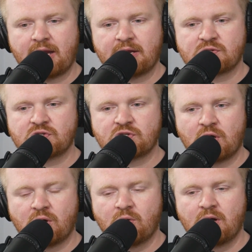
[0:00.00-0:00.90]
and it's
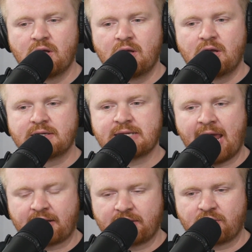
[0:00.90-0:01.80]
so
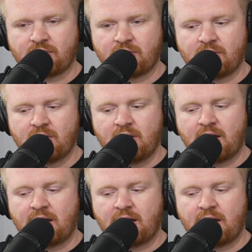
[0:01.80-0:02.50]
technical,